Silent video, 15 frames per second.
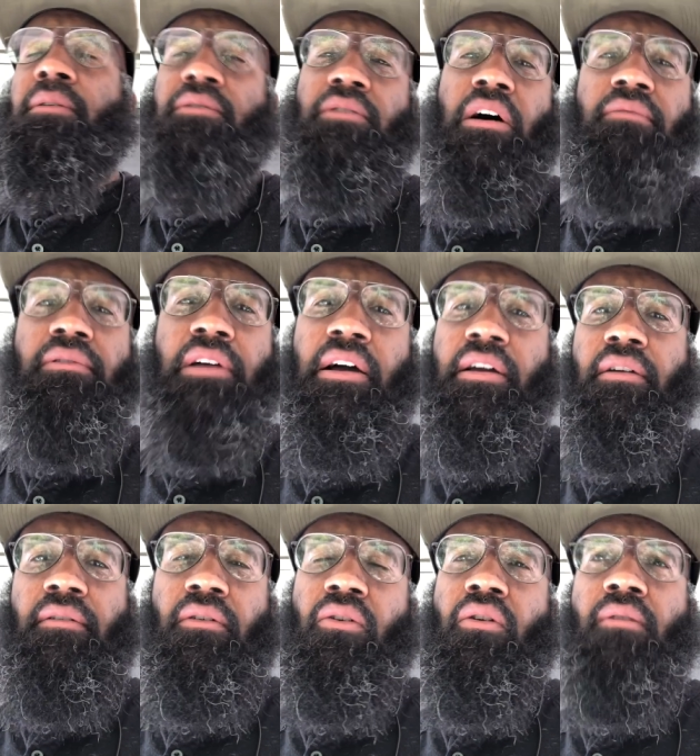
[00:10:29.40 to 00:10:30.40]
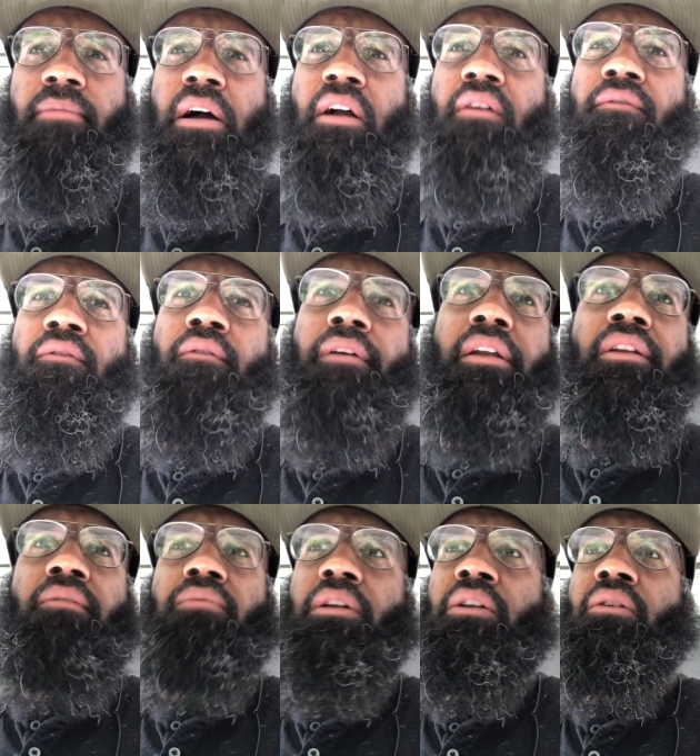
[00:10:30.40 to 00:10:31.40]
it. So I was like going back and forth. I
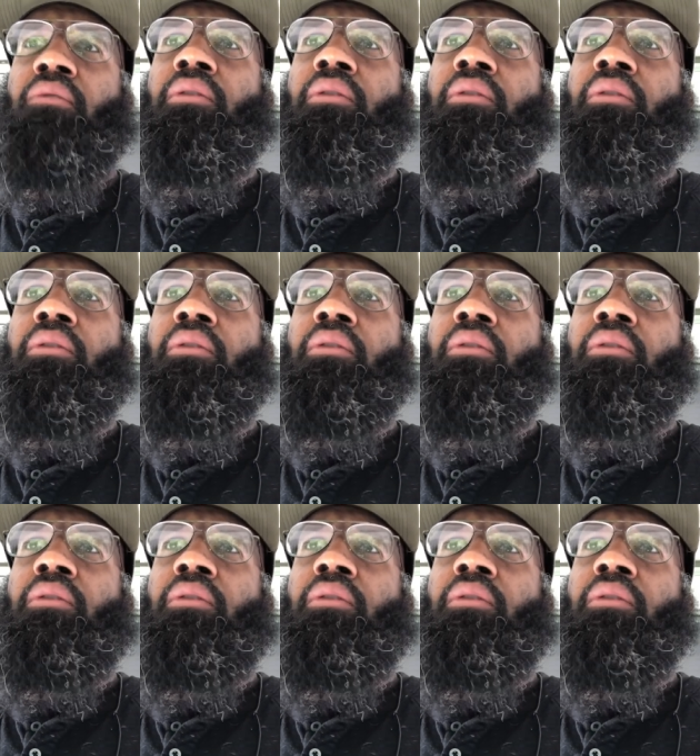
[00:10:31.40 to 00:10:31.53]
didn't really know